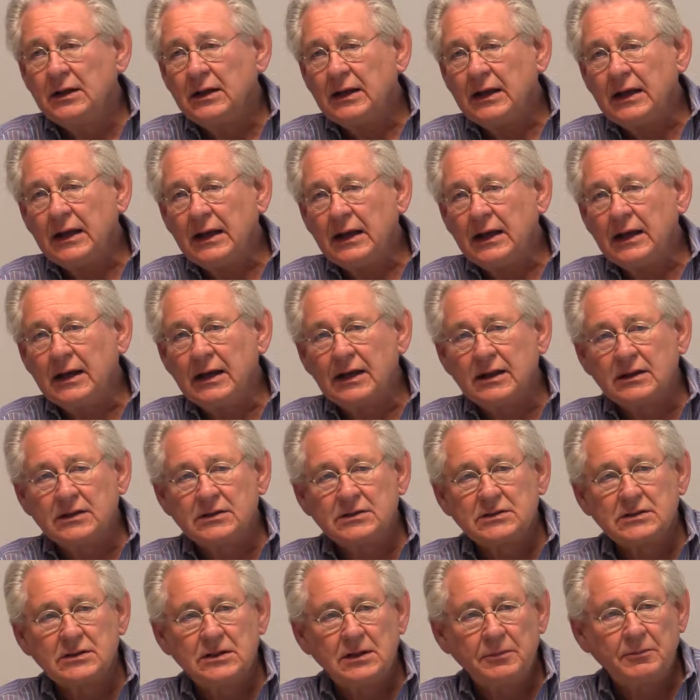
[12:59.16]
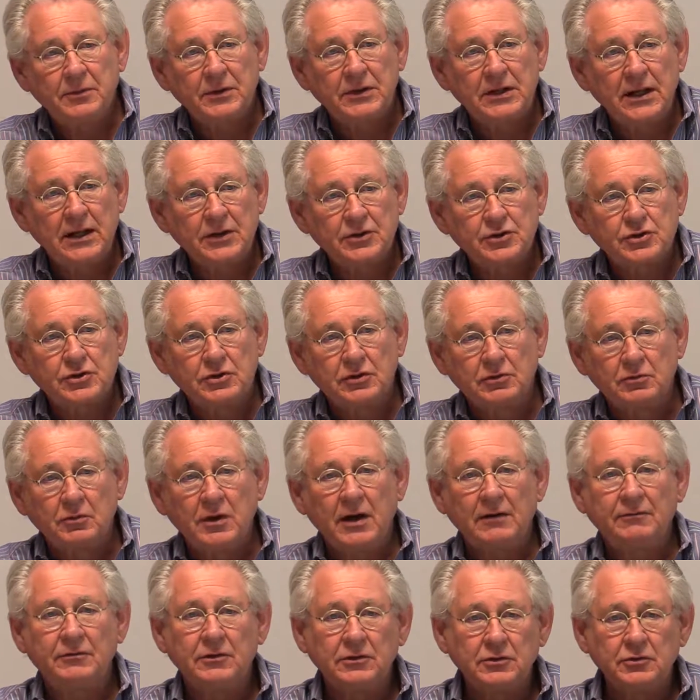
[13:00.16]
as the potential
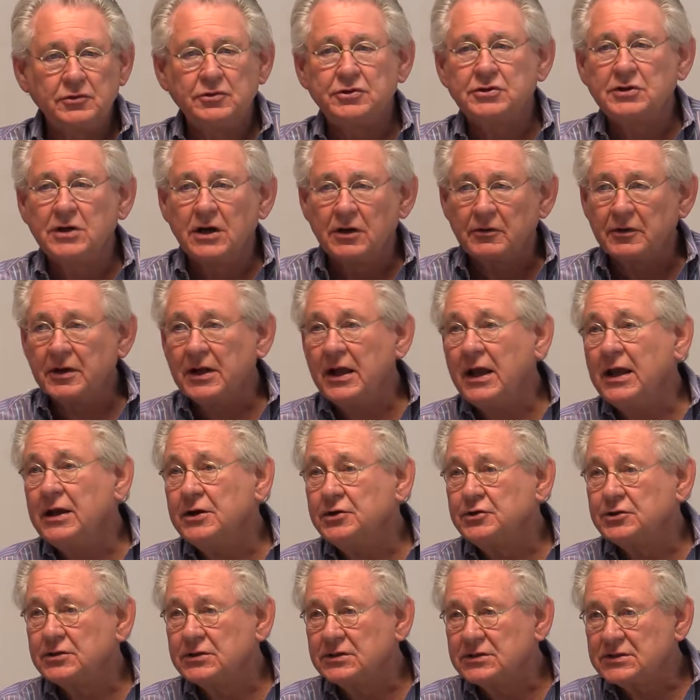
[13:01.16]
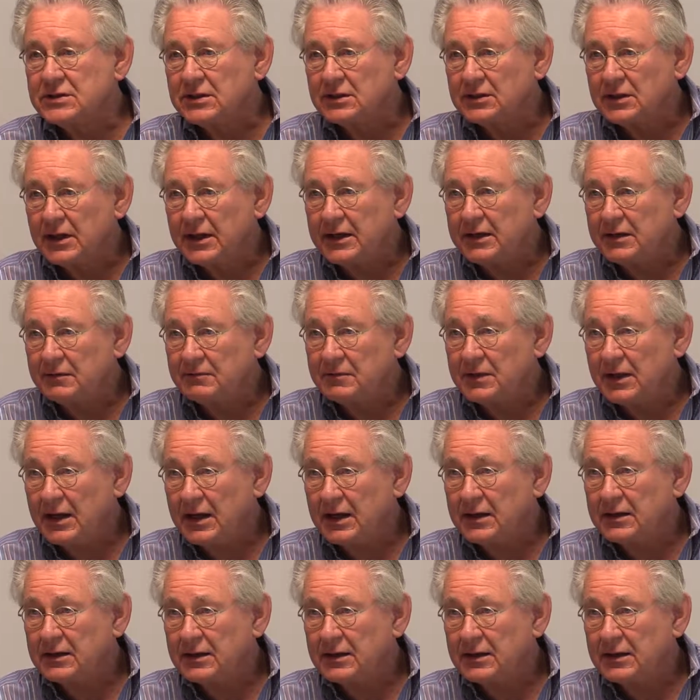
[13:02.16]
revolutionary agents in light of that